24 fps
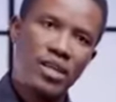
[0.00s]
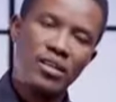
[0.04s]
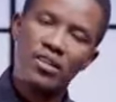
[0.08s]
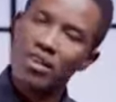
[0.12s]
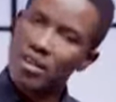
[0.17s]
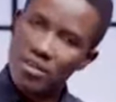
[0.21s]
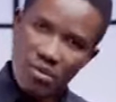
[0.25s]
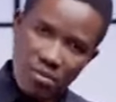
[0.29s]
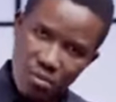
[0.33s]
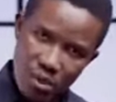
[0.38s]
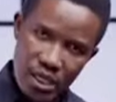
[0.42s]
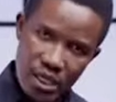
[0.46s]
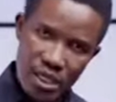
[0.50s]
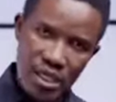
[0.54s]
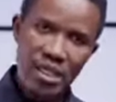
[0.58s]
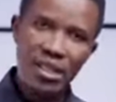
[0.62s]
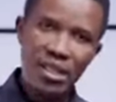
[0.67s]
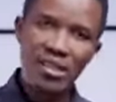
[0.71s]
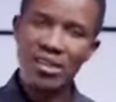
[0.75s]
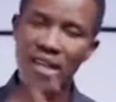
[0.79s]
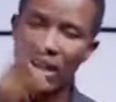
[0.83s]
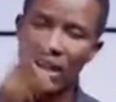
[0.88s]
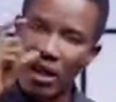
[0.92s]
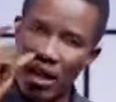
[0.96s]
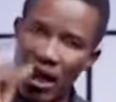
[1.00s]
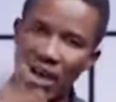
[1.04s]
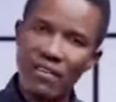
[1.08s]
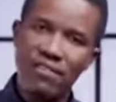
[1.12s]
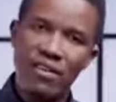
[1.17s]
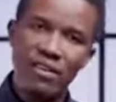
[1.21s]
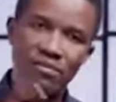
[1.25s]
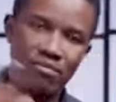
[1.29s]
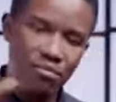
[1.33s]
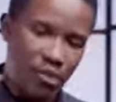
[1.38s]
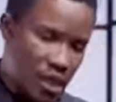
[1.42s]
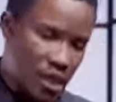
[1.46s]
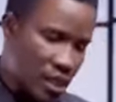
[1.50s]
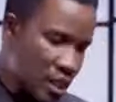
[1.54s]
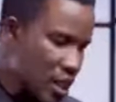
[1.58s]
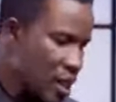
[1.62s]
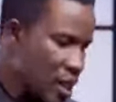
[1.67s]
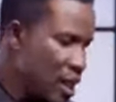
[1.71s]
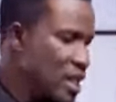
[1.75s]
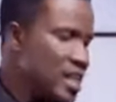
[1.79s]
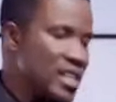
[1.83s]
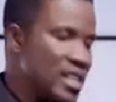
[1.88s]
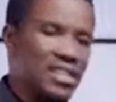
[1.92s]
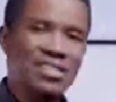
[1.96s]
not money, the love of
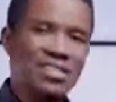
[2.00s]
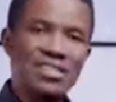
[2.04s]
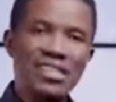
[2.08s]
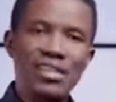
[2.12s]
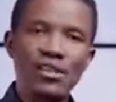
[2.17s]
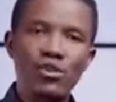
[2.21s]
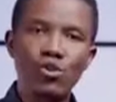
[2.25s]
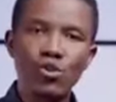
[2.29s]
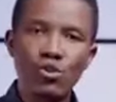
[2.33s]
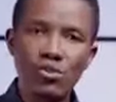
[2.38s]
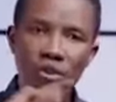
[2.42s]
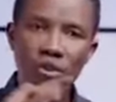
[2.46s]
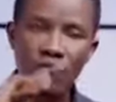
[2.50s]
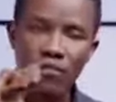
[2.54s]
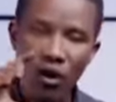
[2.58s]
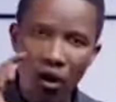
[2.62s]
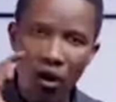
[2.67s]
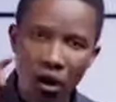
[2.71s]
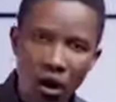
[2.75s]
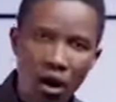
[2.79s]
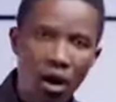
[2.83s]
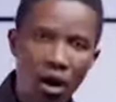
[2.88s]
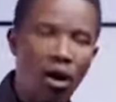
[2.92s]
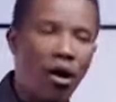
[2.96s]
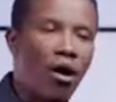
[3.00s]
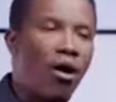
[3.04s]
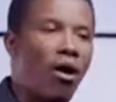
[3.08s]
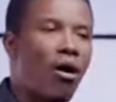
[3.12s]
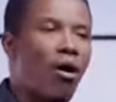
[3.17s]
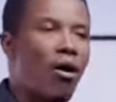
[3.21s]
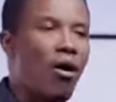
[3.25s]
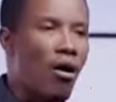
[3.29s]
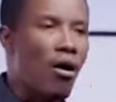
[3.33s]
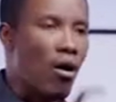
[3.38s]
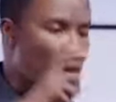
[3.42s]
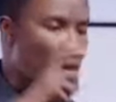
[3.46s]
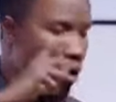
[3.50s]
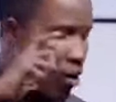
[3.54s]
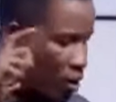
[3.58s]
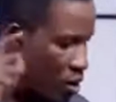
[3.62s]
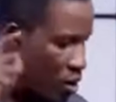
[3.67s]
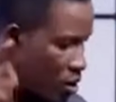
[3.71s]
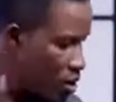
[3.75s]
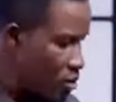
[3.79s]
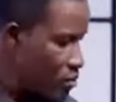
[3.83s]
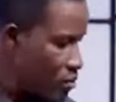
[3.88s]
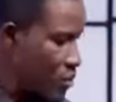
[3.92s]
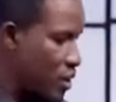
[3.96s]
money is the root of
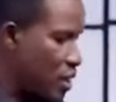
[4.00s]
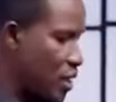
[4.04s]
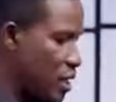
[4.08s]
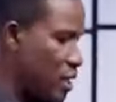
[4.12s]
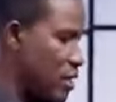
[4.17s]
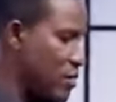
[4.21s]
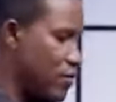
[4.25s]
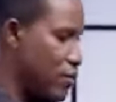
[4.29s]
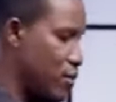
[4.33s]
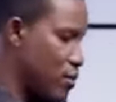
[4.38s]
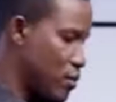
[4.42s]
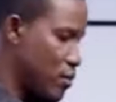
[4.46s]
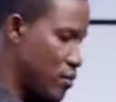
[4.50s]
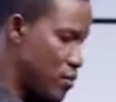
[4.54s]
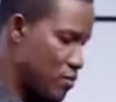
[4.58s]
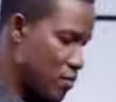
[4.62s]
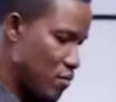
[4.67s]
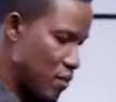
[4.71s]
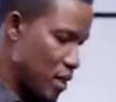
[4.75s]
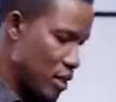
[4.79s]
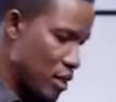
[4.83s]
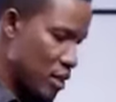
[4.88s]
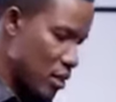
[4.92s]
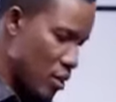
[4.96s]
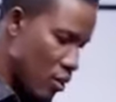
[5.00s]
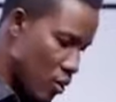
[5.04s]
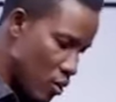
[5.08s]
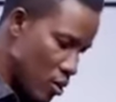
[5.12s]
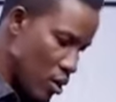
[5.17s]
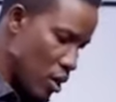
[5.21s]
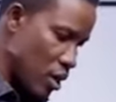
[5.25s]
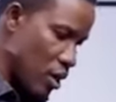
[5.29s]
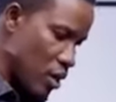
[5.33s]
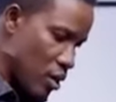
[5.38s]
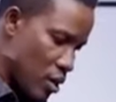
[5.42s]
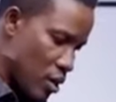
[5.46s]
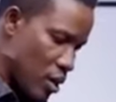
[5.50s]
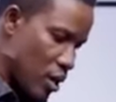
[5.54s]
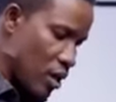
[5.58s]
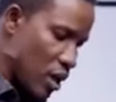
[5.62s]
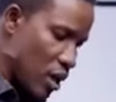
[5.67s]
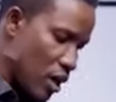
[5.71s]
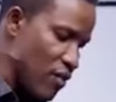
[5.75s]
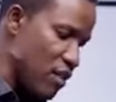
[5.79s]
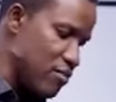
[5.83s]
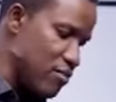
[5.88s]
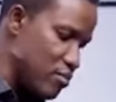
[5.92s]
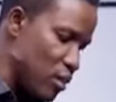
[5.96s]
all evil. The
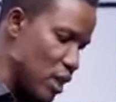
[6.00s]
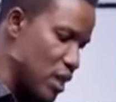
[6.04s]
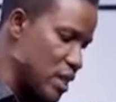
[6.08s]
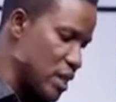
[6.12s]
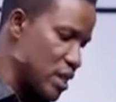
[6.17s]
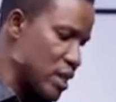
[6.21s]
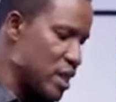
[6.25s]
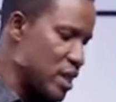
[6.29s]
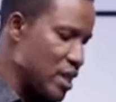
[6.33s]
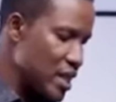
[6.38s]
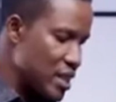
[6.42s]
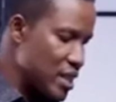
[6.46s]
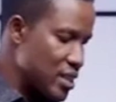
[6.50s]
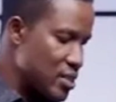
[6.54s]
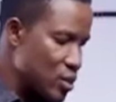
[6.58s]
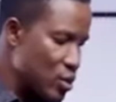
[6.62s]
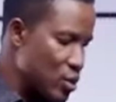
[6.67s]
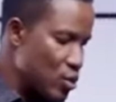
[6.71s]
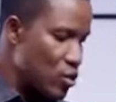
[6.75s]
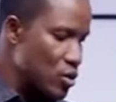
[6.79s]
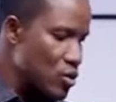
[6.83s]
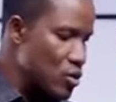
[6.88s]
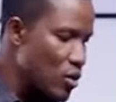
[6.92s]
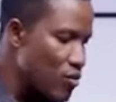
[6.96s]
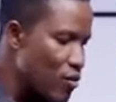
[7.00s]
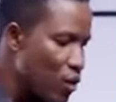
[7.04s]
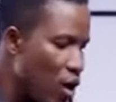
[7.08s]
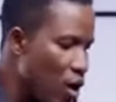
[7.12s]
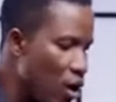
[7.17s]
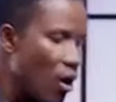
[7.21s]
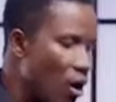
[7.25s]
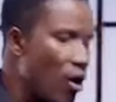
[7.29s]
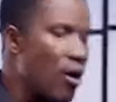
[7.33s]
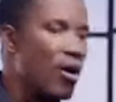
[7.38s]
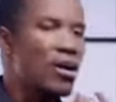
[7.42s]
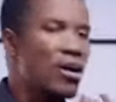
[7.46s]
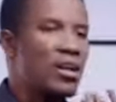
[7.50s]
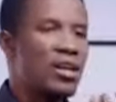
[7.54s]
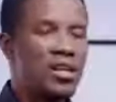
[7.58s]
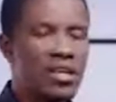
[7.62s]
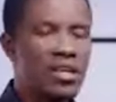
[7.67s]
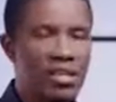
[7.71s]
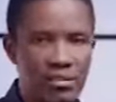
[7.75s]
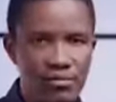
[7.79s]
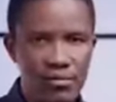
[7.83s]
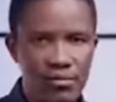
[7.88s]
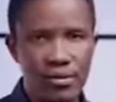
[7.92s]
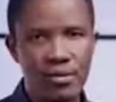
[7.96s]
love of money is the root of all
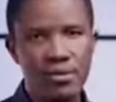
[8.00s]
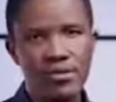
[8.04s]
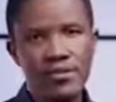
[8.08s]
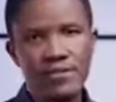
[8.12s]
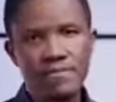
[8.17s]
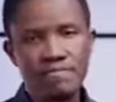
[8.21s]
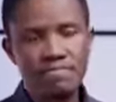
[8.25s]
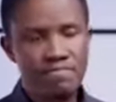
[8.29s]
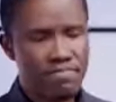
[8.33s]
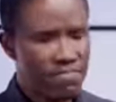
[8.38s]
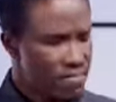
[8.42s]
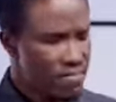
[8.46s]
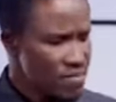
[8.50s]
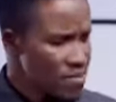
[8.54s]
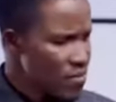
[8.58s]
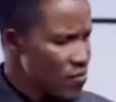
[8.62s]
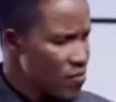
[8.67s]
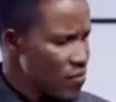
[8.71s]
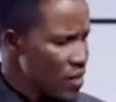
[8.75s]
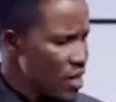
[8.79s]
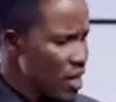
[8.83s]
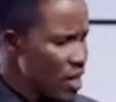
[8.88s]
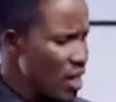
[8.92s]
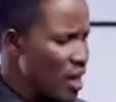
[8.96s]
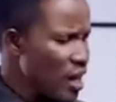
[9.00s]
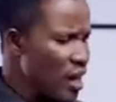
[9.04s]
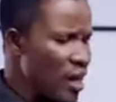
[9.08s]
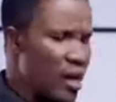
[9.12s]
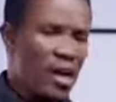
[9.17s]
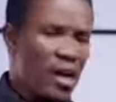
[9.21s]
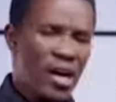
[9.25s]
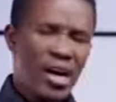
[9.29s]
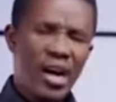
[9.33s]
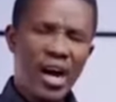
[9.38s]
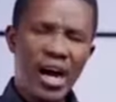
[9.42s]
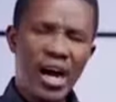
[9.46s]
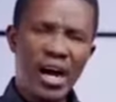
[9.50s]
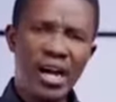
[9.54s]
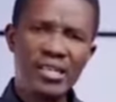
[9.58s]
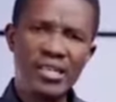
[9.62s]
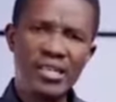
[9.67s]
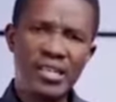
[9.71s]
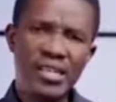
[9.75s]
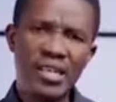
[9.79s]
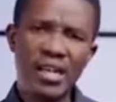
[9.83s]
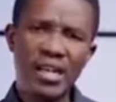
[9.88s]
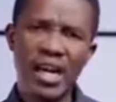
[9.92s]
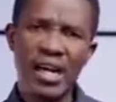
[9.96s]
evil.
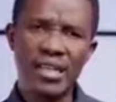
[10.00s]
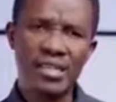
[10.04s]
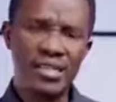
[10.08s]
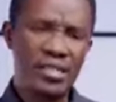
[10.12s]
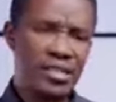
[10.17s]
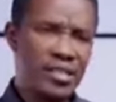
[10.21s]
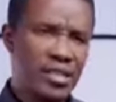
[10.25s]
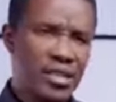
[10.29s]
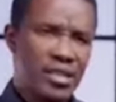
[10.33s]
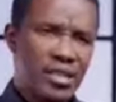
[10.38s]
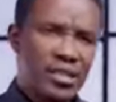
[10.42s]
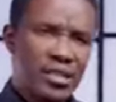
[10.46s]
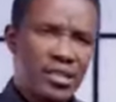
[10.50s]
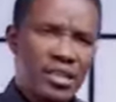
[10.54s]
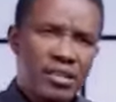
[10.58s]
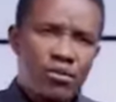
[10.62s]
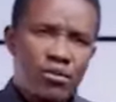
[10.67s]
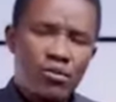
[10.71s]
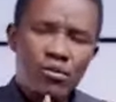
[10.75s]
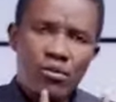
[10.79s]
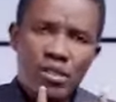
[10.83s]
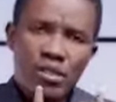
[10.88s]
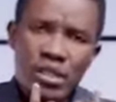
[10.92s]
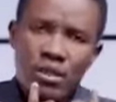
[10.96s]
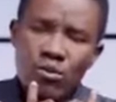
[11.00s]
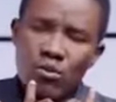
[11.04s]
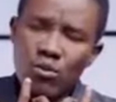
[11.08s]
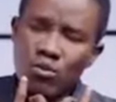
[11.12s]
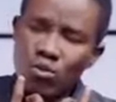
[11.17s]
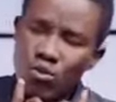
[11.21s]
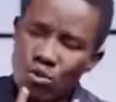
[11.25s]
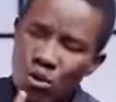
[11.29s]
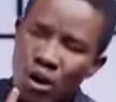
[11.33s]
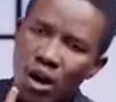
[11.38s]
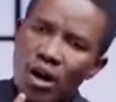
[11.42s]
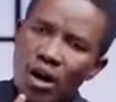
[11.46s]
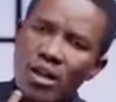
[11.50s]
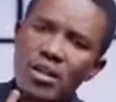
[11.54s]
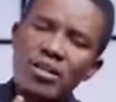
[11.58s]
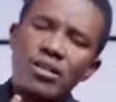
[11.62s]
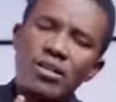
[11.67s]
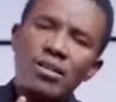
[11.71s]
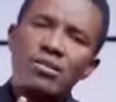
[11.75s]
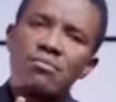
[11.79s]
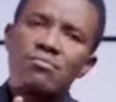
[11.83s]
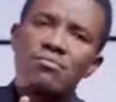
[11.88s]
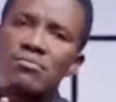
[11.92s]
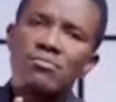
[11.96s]
And the
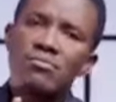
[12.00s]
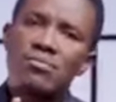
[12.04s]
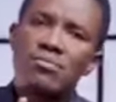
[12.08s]
one